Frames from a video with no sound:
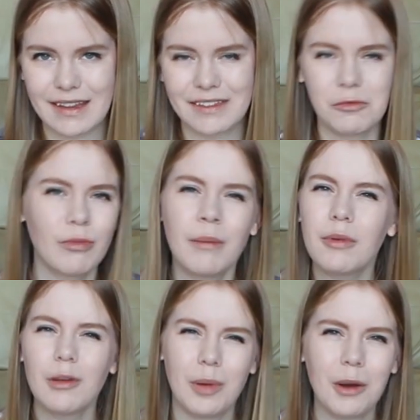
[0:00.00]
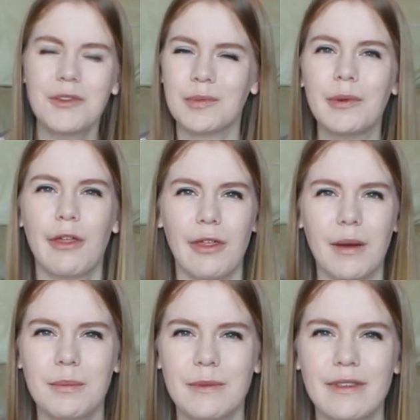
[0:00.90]
Like, remember opposable
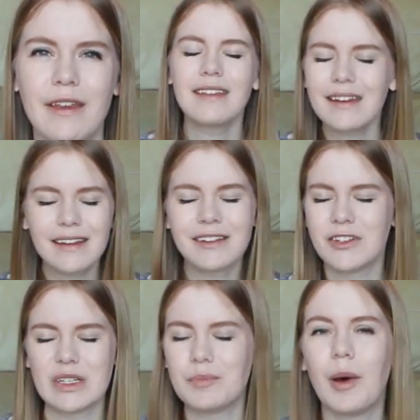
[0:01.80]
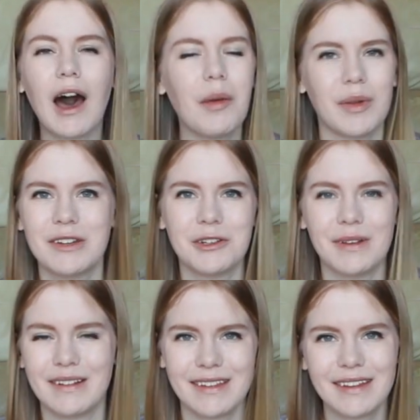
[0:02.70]
thumbs? They didn't just pop into
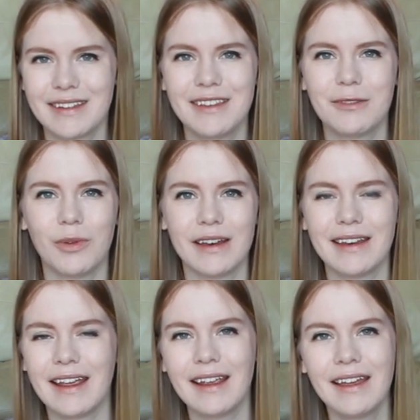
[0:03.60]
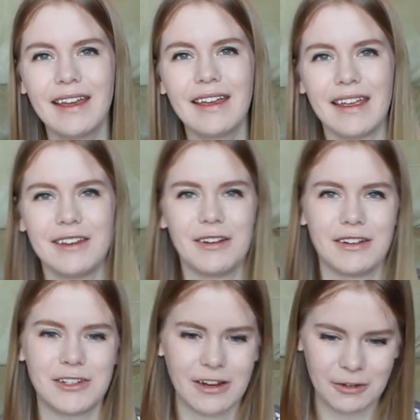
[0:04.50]
existence one day. It
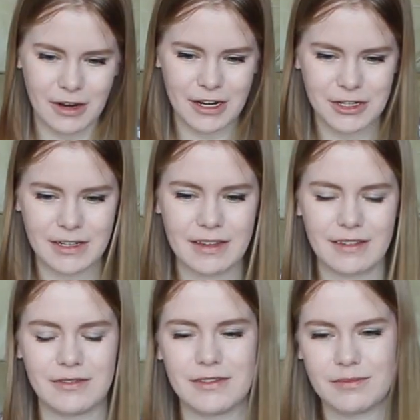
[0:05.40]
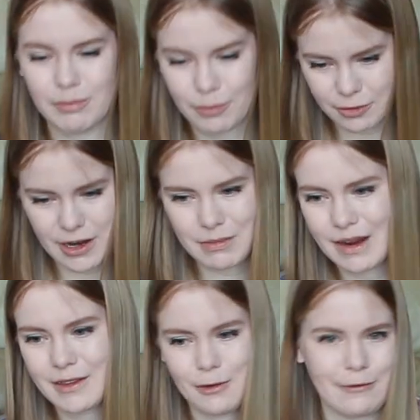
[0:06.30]
took generations of
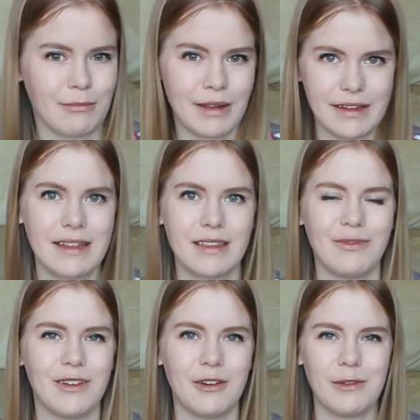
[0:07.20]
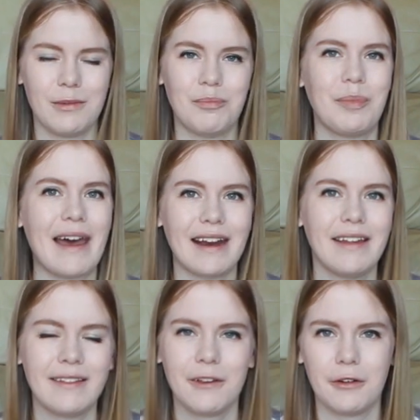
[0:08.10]
primates over millions of years
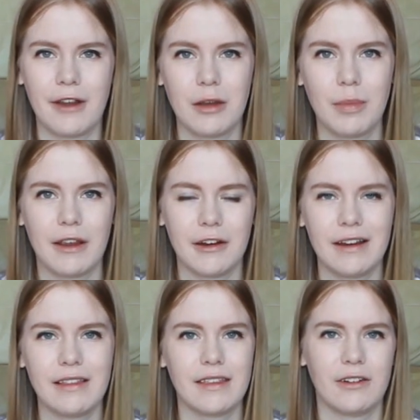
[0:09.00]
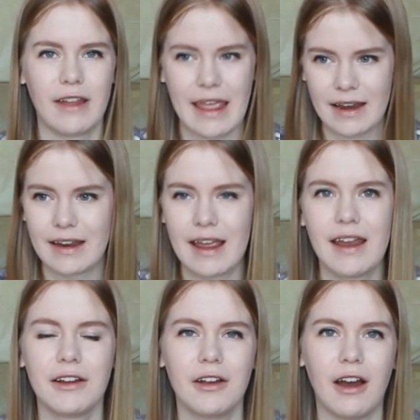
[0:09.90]
battling their grandparents in
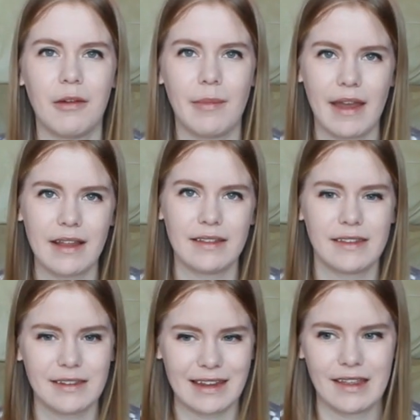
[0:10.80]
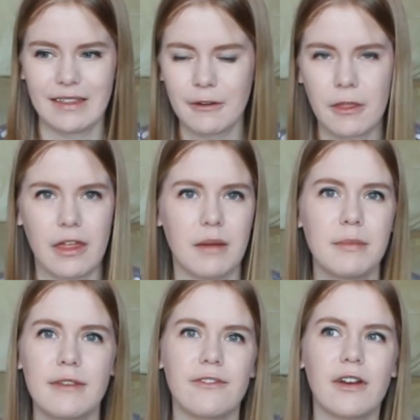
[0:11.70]
hand-to-hand combat and stealing their
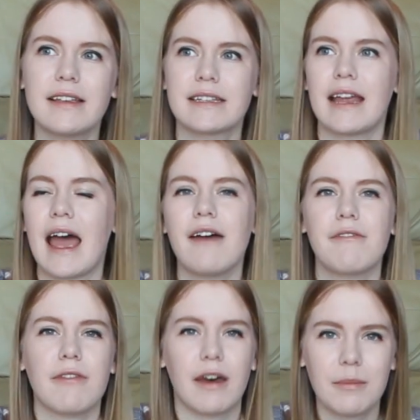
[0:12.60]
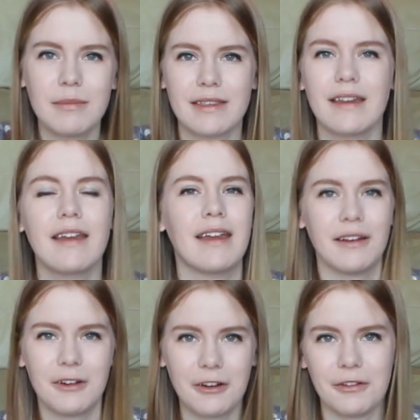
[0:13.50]
thumbs for us to have thumbs
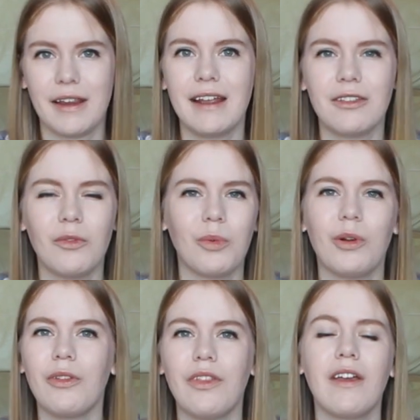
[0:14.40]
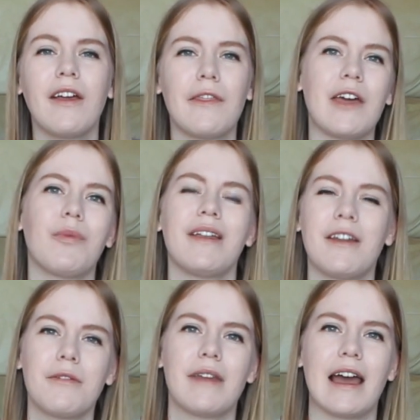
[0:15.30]
and create the world that we
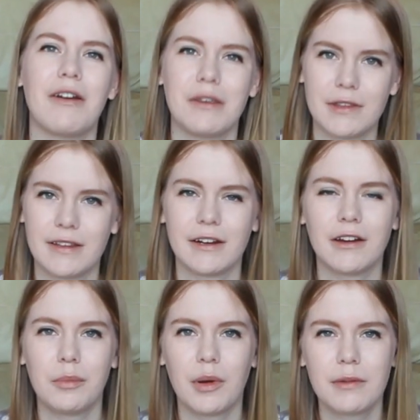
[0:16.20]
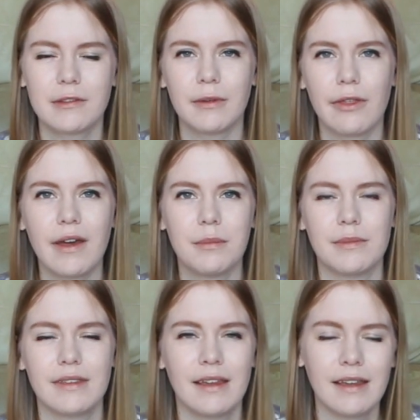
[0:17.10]
know now using our opposable
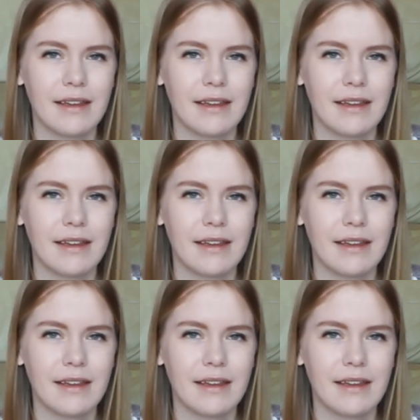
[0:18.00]
thumbs.